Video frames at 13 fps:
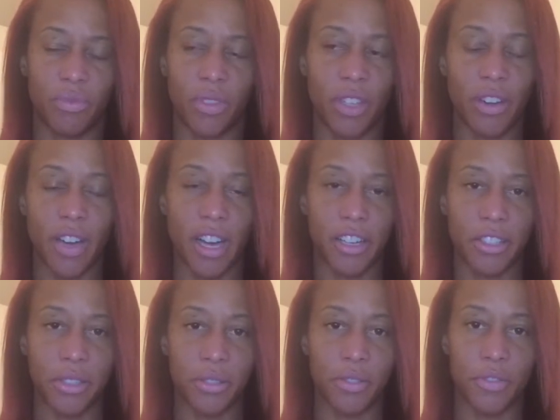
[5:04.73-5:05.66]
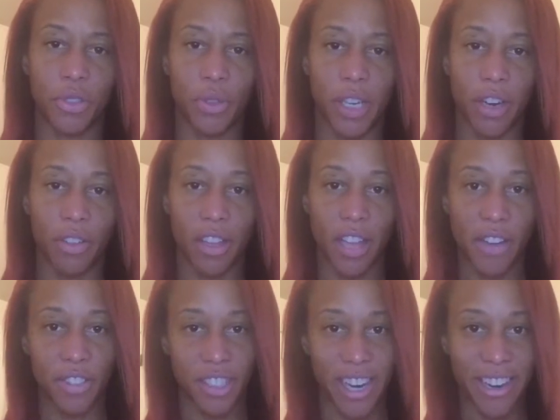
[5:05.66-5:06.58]
they're not conducive to a healthy
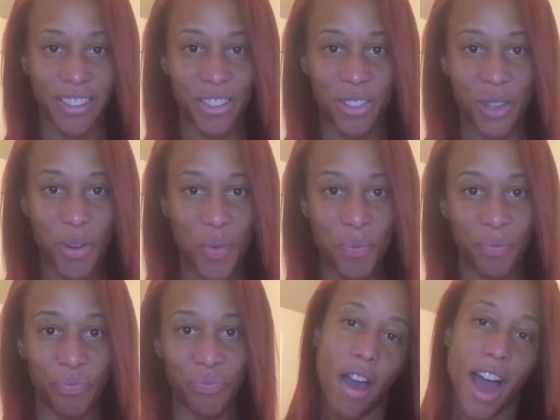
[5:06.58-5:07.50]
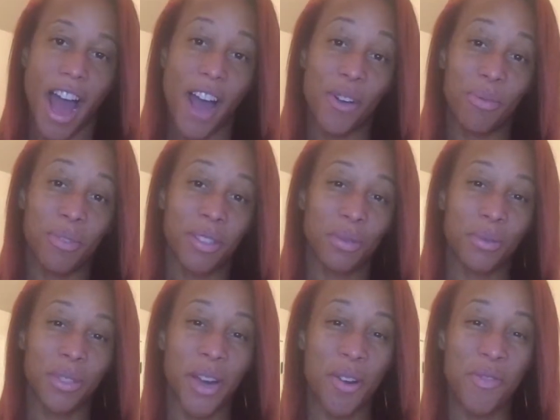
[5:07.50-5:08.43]
lifestyle. So I hope this
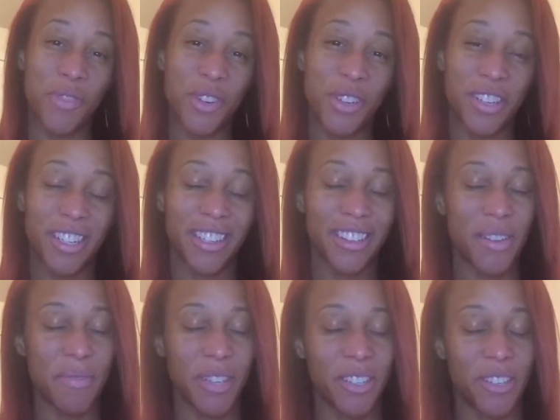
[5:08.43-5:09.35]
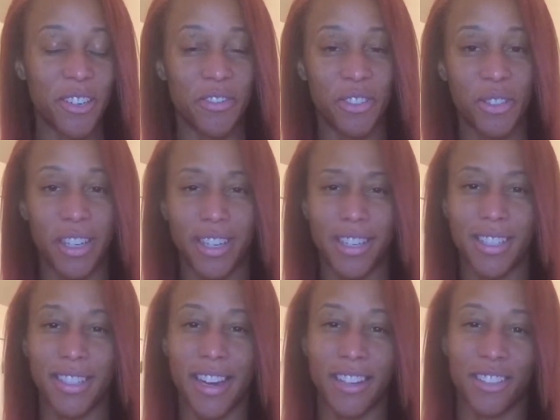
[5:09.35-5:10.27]
was helpful. Let me know if you
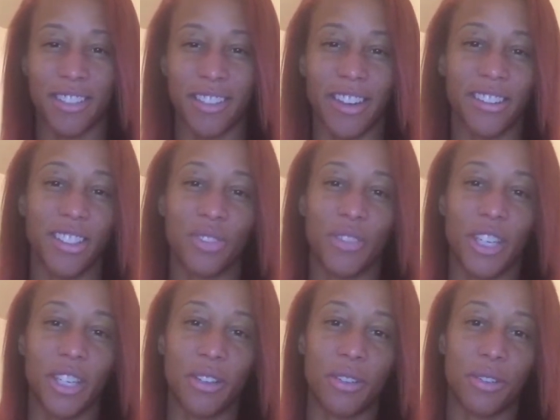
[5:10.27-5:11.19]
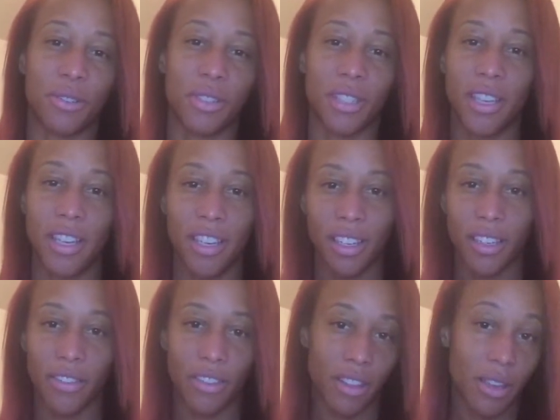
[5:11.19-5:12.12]
guys actually like these videos.
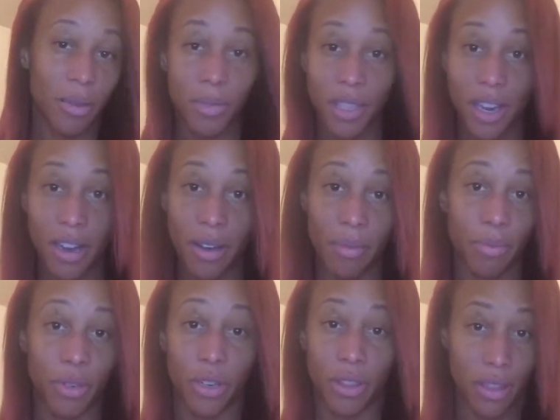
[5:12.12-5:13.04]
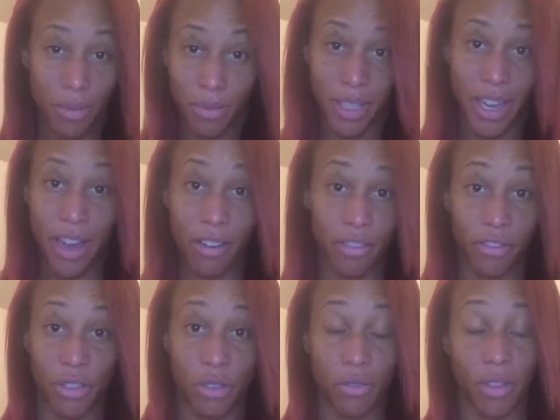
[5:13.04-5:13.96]
Give it a thumbs up or a thumbs down if
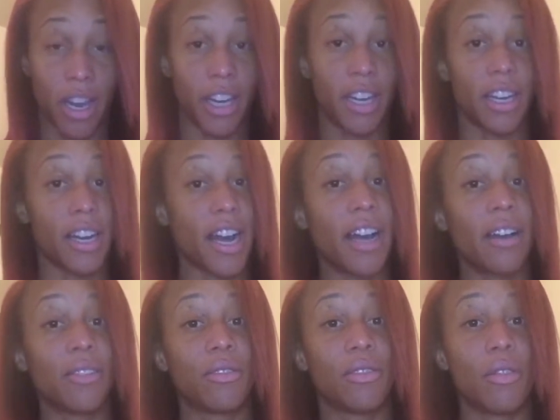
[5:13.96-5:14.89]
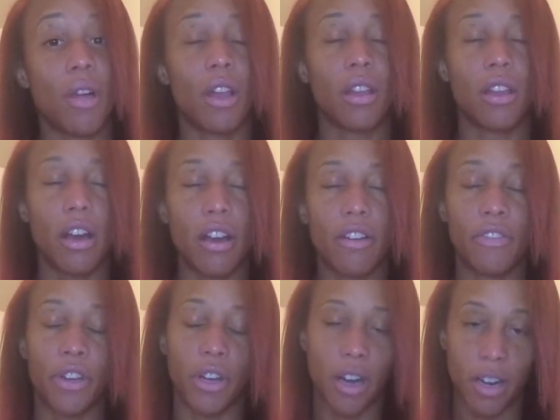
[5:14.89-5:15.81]
you don't like it. I love
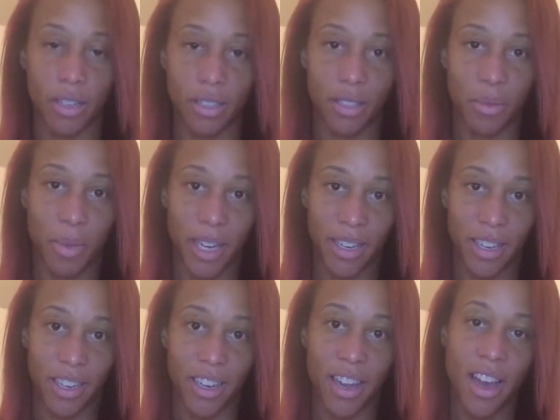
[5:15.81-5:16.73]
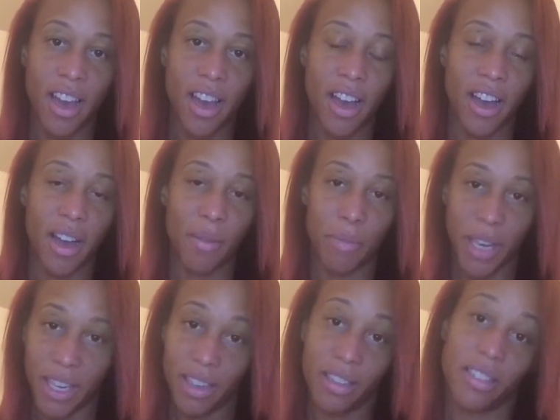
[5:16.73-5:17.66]
your honest opinion. I'm
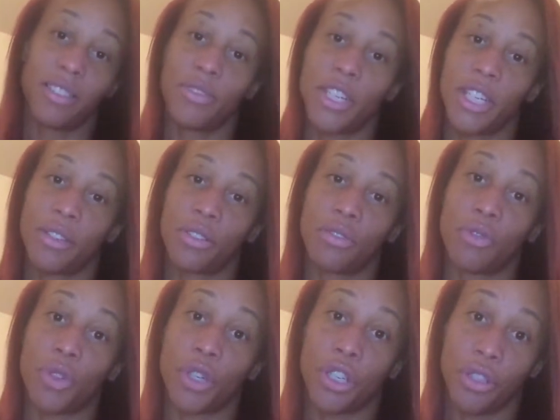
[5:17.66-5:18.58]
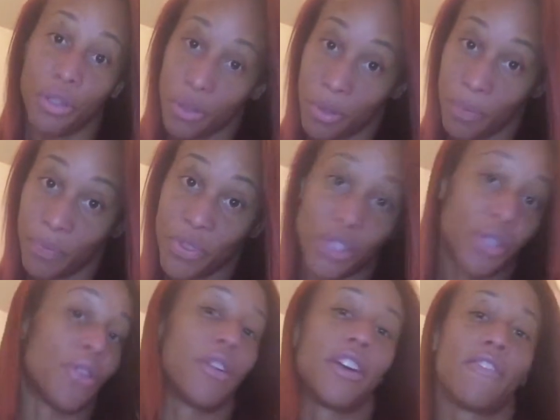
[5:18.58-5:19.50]
making these videos for you,
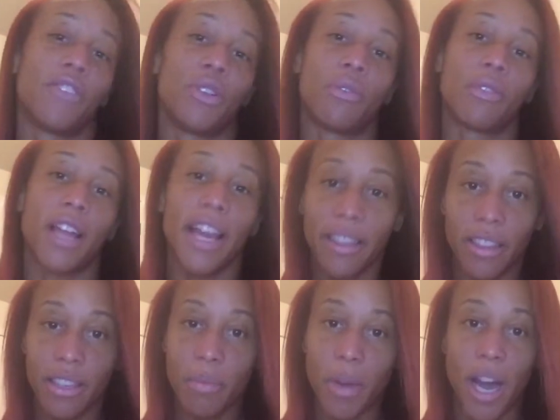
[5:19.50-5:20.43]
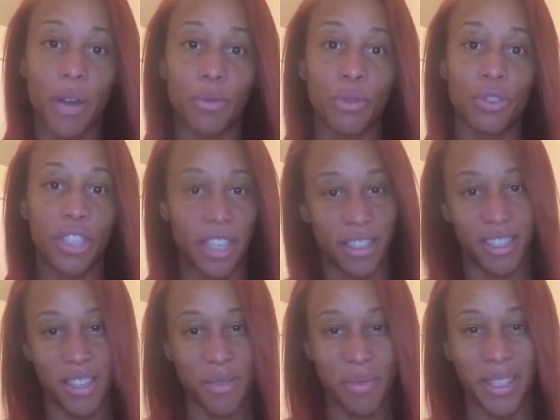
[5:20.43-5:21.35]
so if you don't like them, I will change
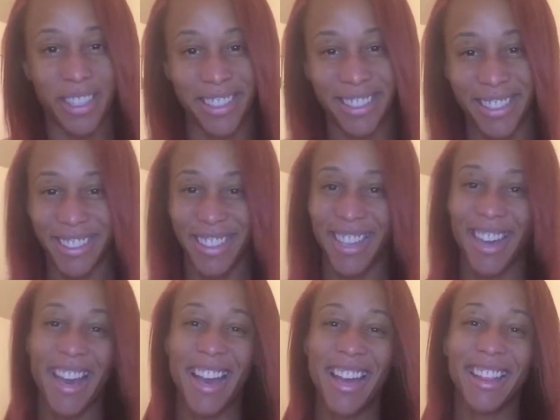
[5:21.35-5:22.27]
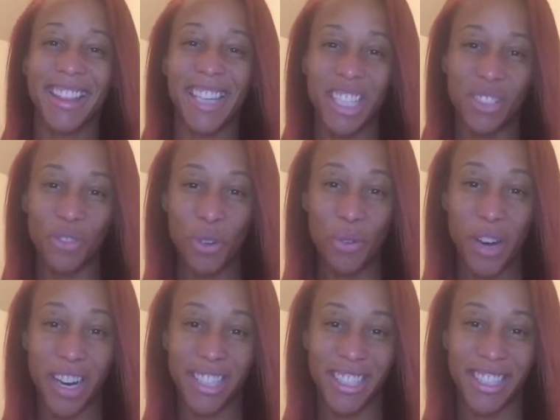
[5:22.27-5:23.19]
them. Thanks for
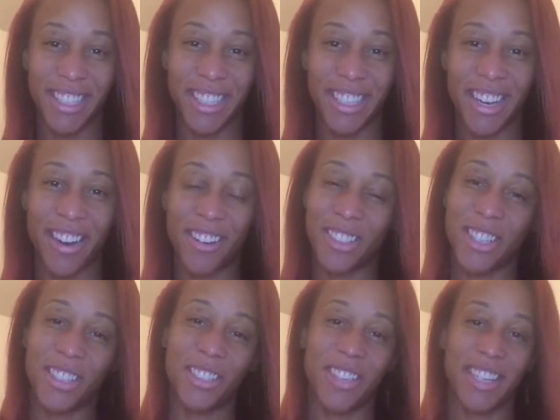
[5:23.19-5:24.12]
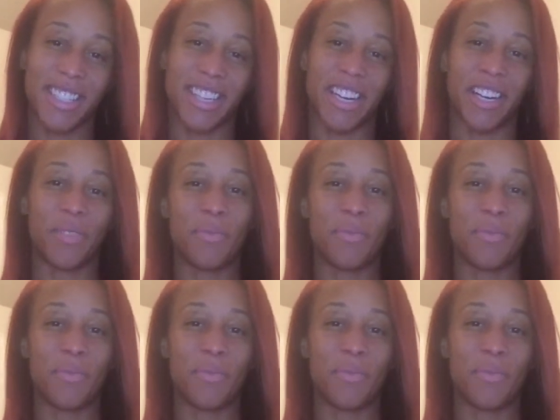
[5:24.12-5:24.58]
watching. I'll talk to you guys later.